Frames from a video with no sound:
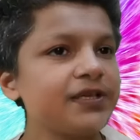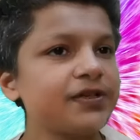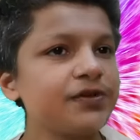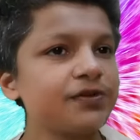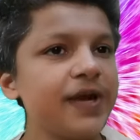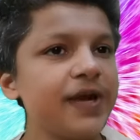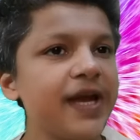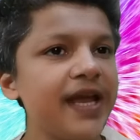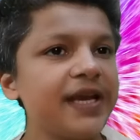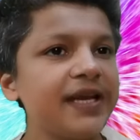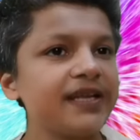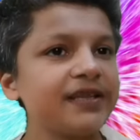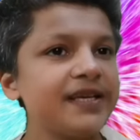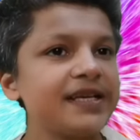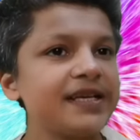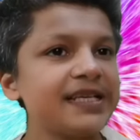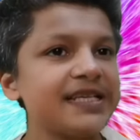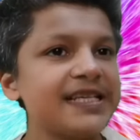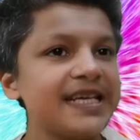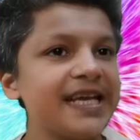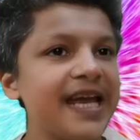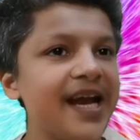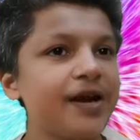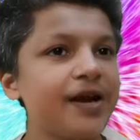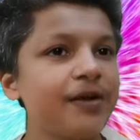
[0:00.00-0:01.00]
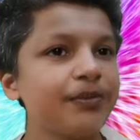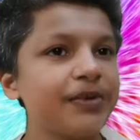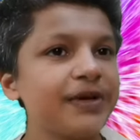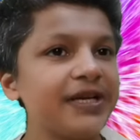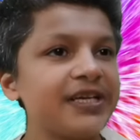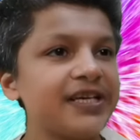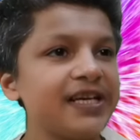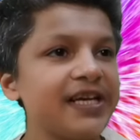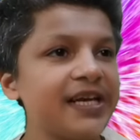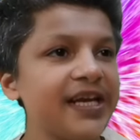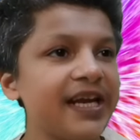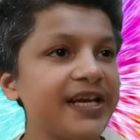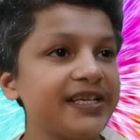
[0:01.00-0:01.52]
do anything Scorpion
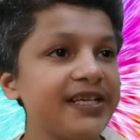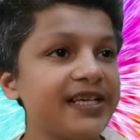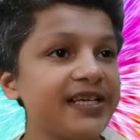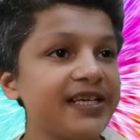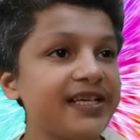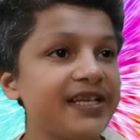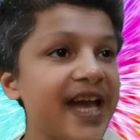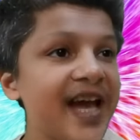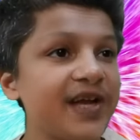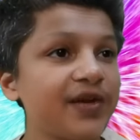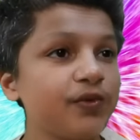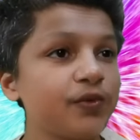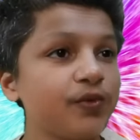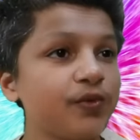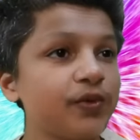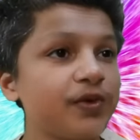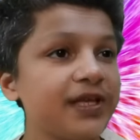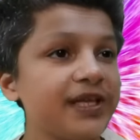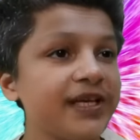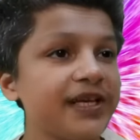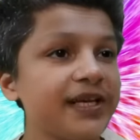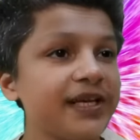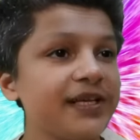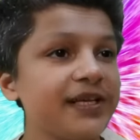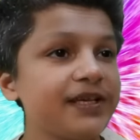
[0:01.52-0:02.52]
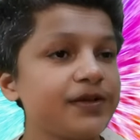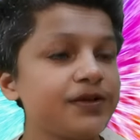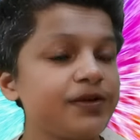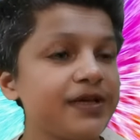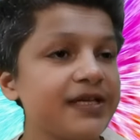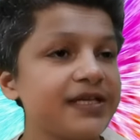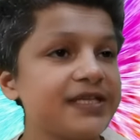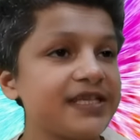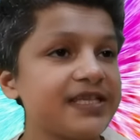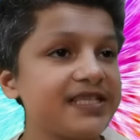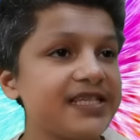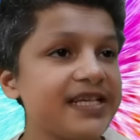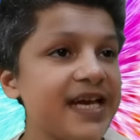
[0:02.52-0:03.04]
related that would lead to
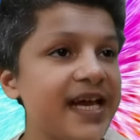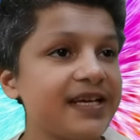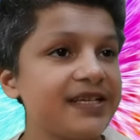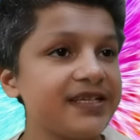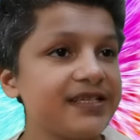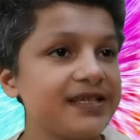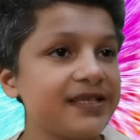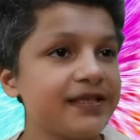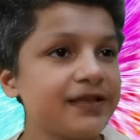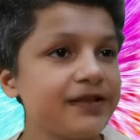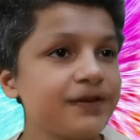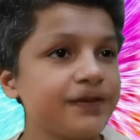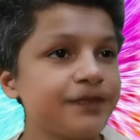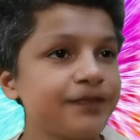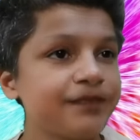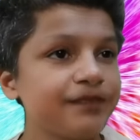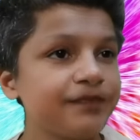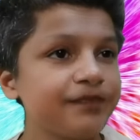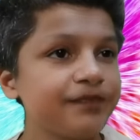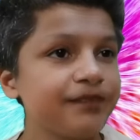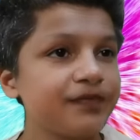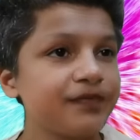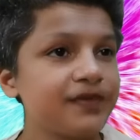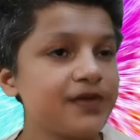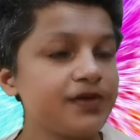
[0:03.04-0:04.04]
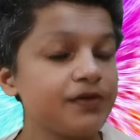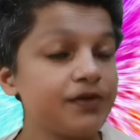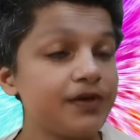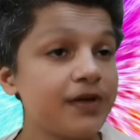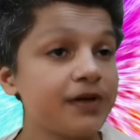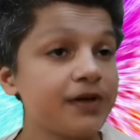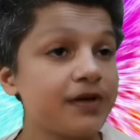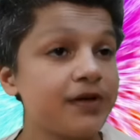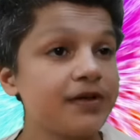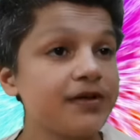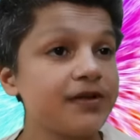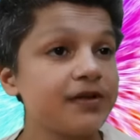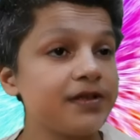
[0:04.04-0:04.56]
his title. So
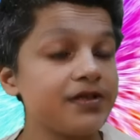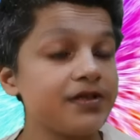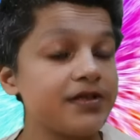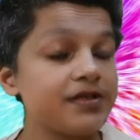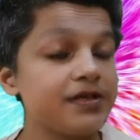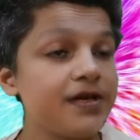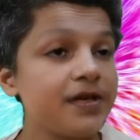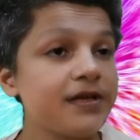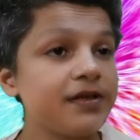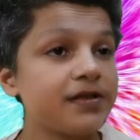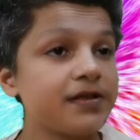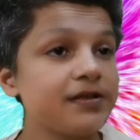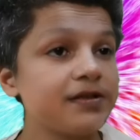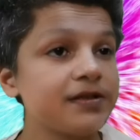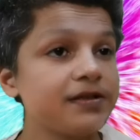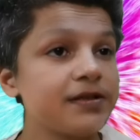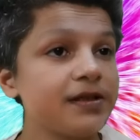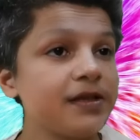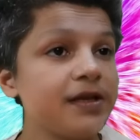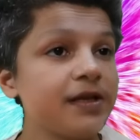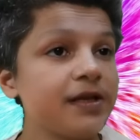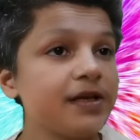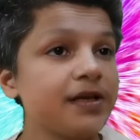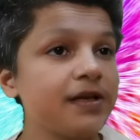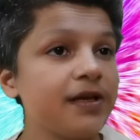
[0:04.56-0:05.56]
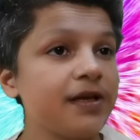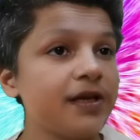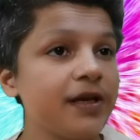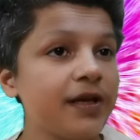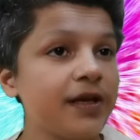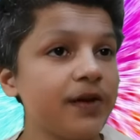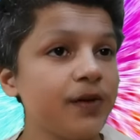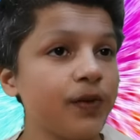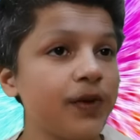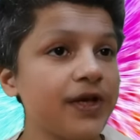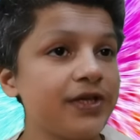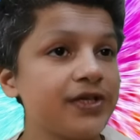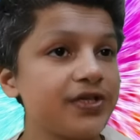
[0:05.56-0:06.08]
there is a scene in
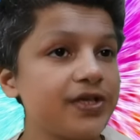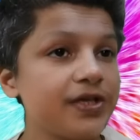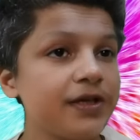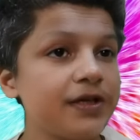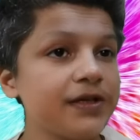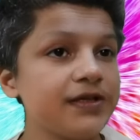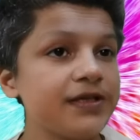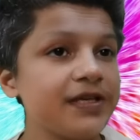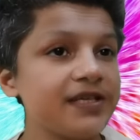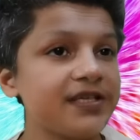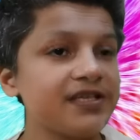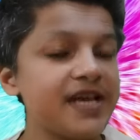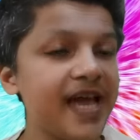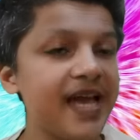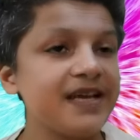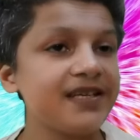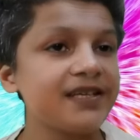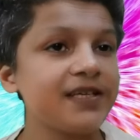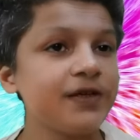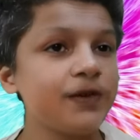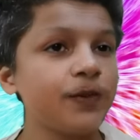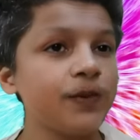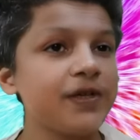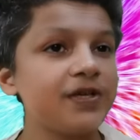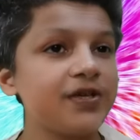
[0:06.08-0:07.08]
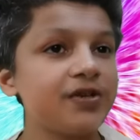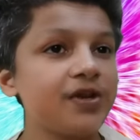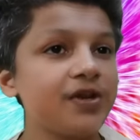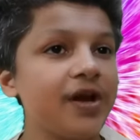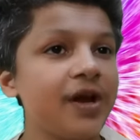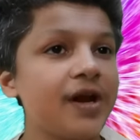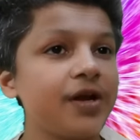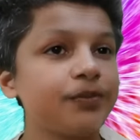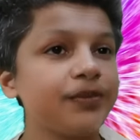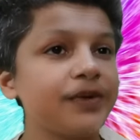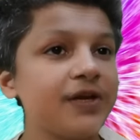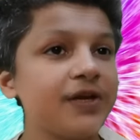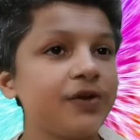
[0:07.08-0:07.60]
which he is injected with
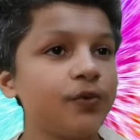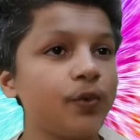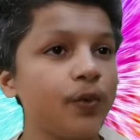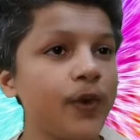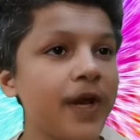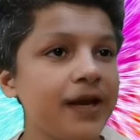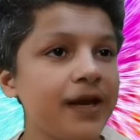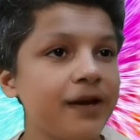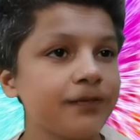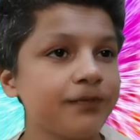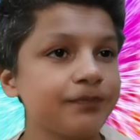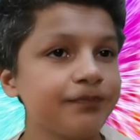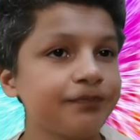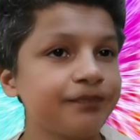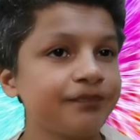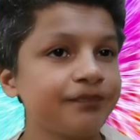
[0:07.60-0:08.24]
scorpion venom.